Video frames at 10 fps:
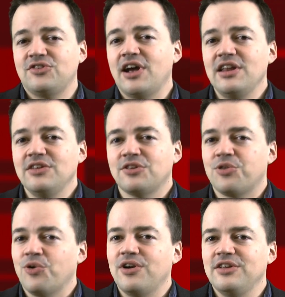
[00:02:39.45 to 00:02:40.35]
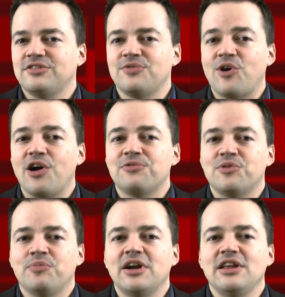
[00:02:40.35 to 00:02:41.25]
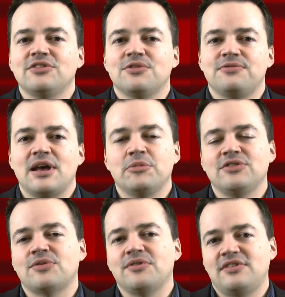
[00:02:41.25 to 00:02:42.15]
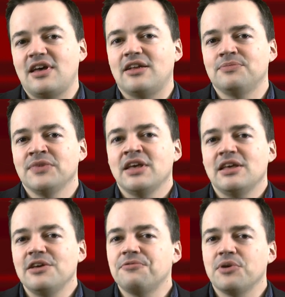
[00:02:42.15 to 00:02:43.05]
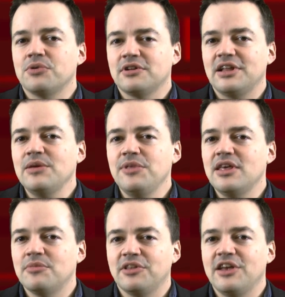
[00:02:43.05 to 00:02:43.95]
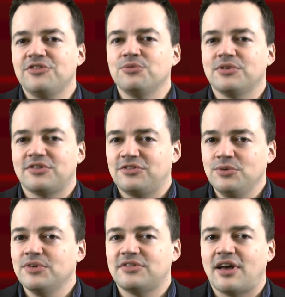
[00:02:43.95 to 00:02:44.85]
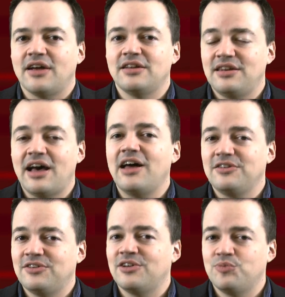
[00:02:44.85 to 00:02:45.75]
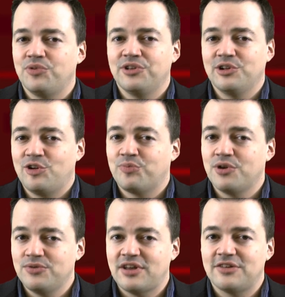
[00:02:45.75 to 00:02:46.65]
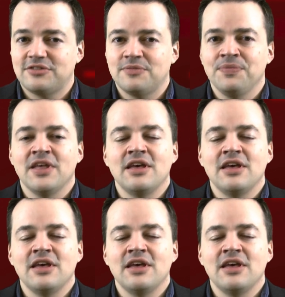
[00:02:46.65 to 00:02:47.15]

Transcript: Chinese authorities have offered money to the families of the dead if they will claim the immolation was a suicide and not done in political protest.